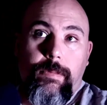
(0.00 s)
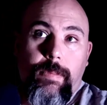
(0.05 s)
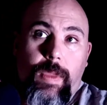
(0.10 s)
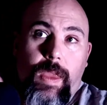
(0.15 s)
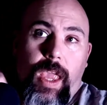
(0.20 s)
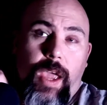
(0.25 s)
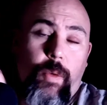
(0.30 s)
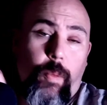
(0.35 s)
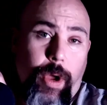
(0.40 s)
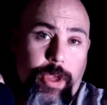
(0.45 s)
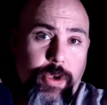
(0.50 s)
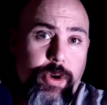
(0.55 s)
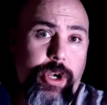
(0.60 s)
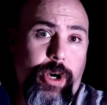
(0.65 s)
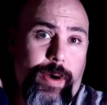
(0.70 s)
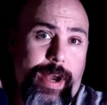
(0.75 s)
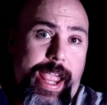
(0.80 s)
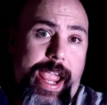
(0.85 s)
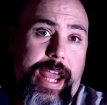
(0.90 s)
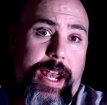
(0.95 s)
when you're
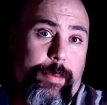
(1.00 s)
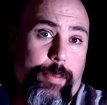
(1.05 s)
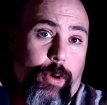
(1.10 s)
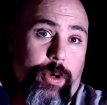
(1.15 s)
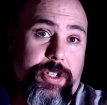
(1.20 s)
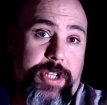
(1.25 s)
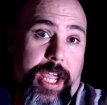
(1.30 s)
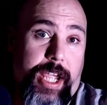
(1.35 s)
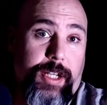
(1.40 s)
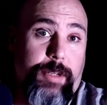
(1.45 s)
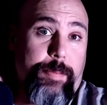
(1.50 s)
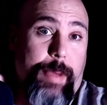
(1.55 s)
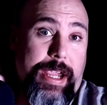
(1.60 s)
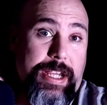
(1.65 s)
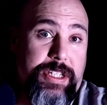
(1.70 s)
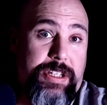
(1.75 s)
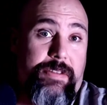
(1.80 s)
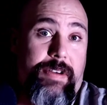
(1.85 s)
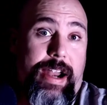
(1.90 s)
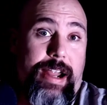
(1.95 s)
creating a project
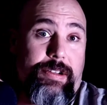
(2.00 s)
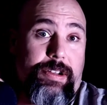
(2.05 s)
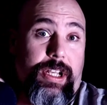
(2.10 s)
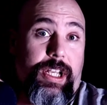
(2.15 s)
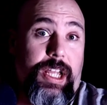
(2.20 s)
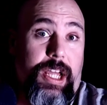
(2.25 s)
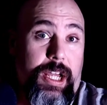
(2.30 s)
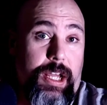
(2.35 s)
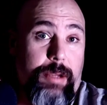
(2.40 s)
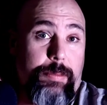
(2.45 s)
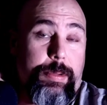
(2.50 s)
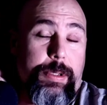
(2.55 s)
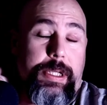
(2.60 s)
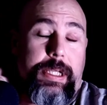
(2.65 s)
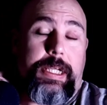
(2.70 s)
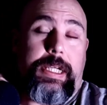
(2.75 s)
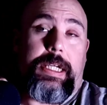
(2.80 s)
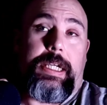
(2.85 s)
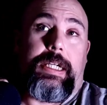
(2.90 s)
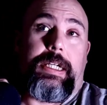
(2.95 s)
based around a LARP
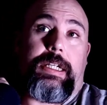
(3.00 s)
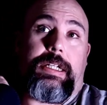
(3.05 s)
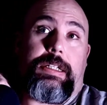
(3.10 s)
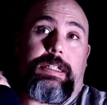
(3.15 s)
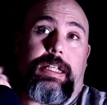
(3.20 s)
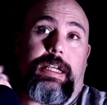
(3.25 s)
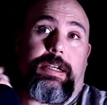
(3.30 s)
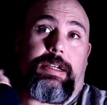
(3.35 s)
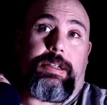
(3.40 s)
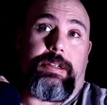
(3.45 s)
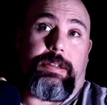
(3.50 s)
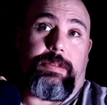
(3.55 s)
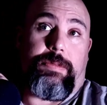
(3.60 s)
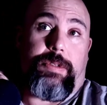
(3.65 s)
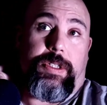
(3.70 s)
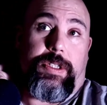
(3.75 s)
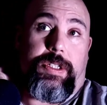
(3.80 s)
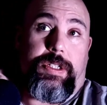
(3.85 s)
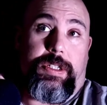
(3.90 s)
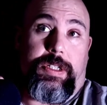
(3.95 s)
that
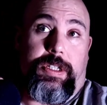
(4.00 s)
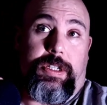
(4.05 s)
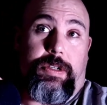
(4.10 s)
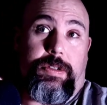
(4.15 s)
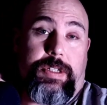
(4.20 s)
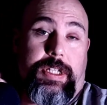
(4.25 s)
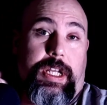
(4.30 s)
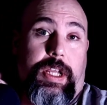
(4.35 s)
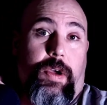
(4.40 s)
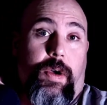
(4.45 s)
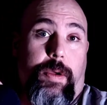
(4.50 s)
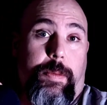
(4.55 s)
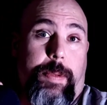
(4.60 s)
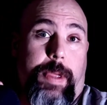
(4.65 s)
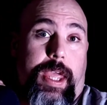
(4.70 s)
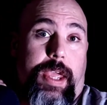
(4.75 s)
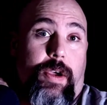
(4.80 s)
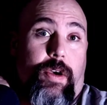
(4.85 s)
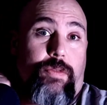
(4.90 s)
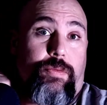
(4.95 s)
was using the
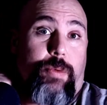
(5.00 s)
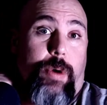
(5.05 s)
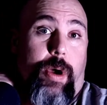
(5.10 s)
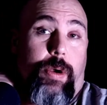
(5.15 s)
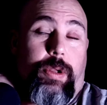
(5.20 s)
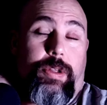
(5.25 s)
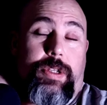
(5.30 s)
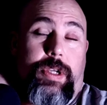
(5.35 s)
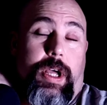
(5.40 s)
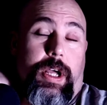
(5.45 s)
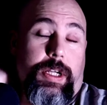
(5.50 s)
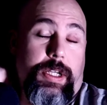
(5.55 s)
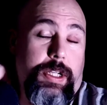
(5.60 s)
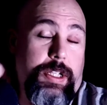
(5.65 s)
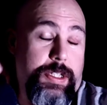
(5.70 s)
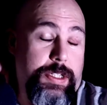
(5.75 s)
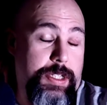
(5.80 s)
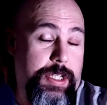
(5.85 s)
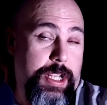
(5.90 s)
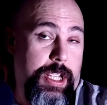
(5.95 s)
IP of World of
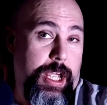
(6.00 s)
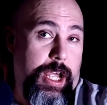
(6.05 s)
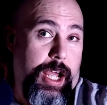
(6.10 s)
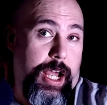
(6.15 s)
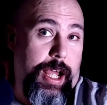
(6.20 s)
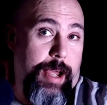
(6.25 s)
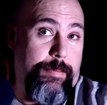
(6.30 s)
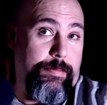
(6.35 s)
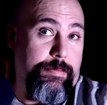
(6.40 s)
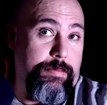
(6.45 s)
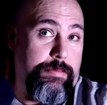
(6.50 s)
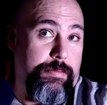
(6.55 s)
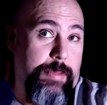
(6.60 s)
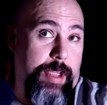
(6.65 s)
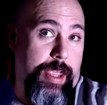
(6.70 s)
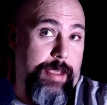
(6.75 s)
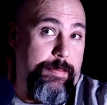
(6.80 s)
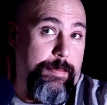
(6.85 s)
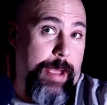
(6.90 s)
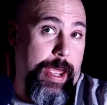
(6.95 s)
Darkness,
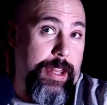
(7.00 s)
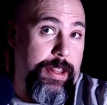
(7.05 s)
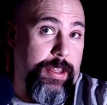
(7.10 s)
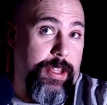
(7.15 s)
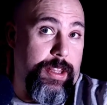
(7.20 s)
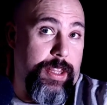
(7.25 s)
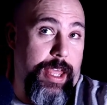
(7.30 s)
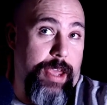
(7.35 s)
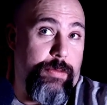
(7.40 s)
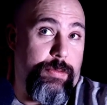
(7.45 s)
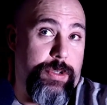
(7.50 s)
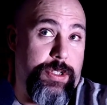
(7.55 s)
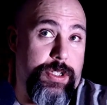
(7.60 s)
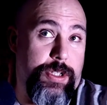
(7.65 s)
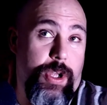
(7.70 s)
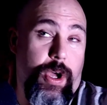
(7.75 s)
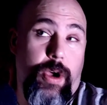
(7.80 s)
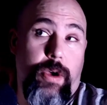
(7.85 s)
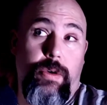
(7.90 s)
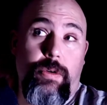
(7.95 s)
it meant that there was
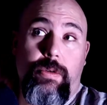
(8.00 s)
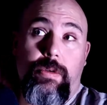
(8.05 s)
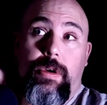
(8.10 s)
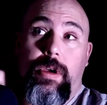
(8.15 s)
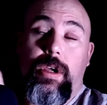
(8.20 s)
no